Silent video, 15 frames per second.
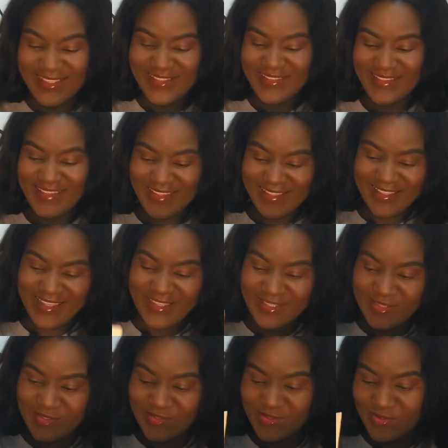sold out, so it's
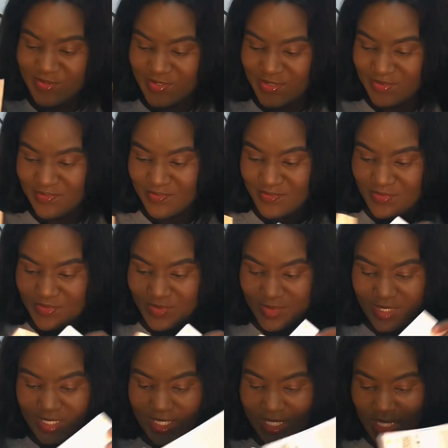too good.
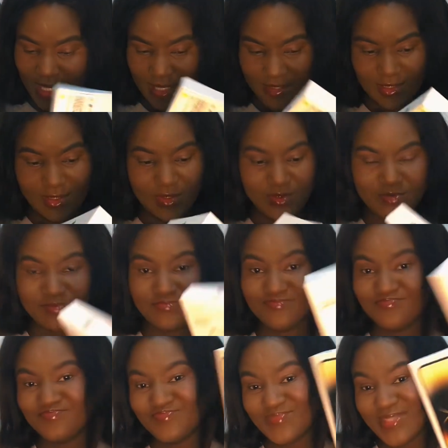Yeah, so
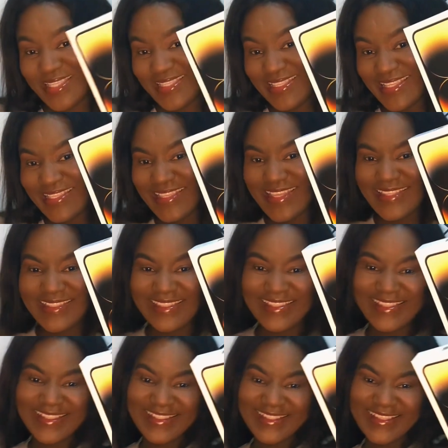this is it.
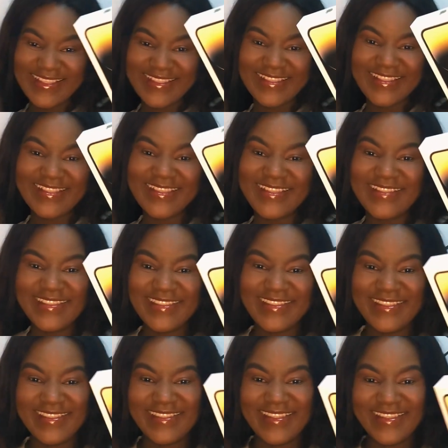This is it.
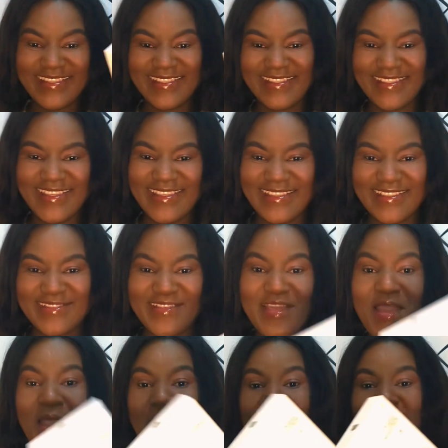This is
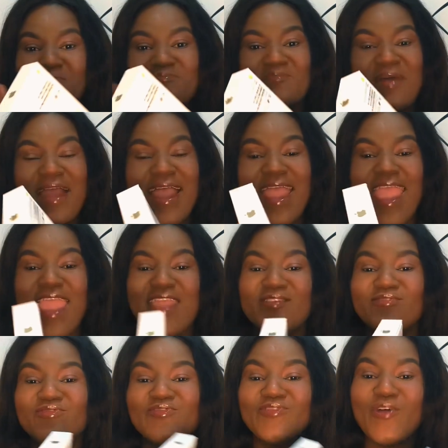my
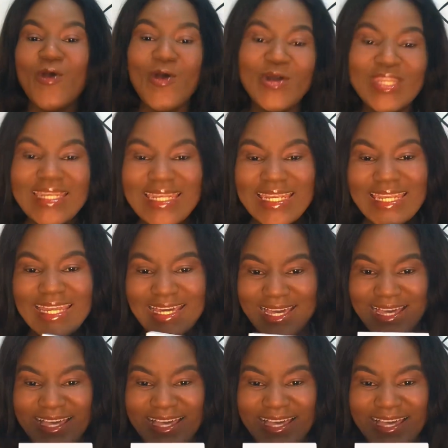phone.